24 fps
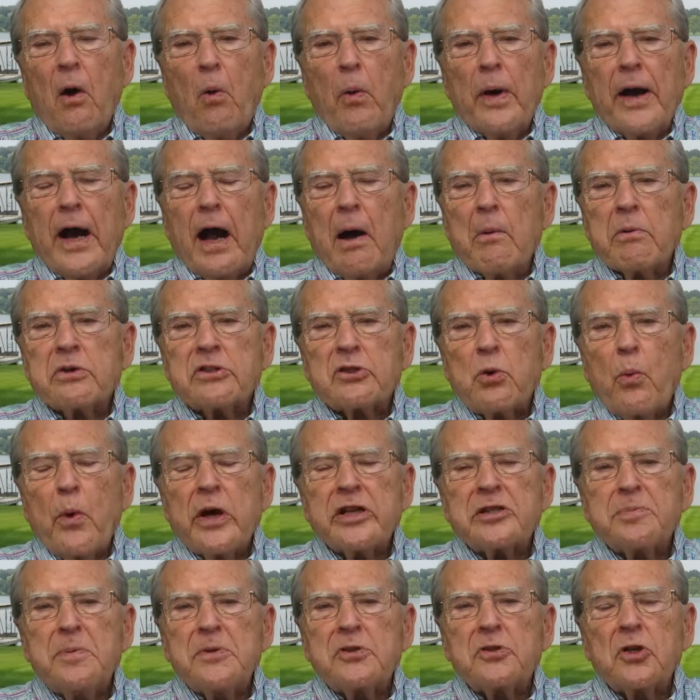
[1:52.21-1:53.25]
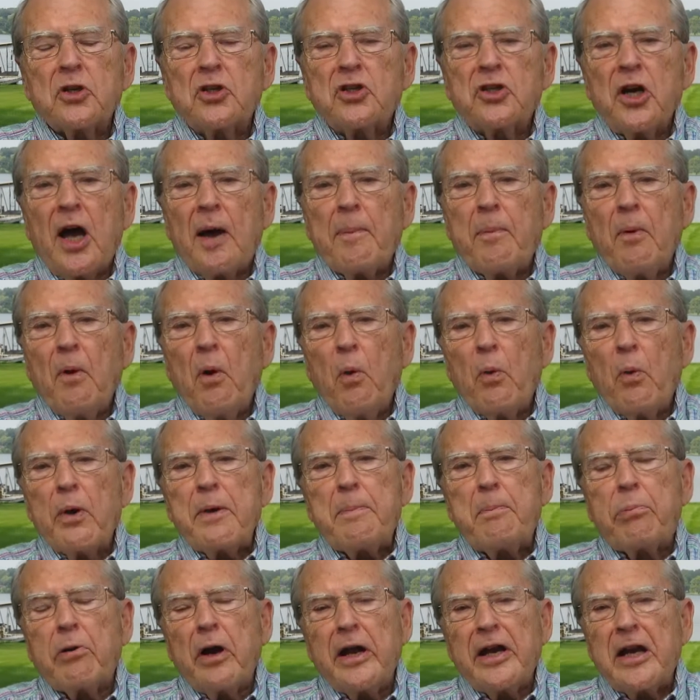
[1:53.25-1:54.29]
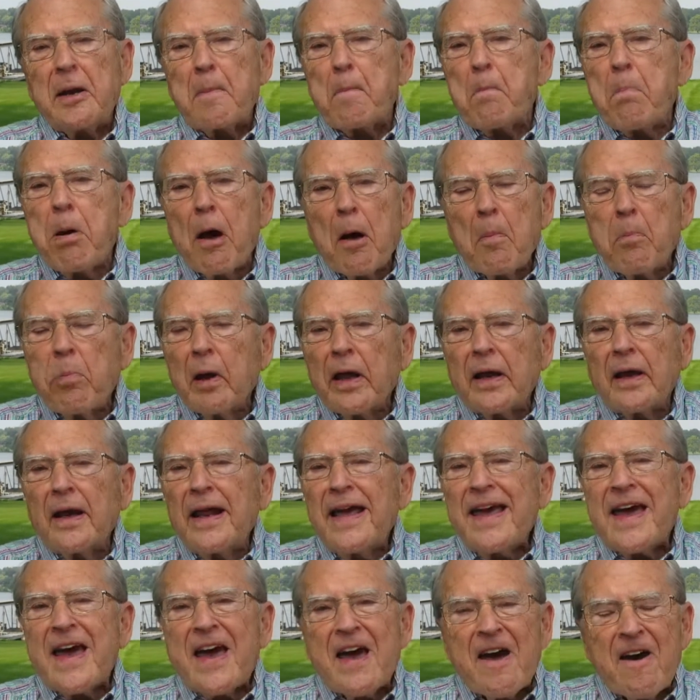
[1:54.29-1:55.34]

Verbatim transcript: When I was at Westminster Chapel, we prayed it publicly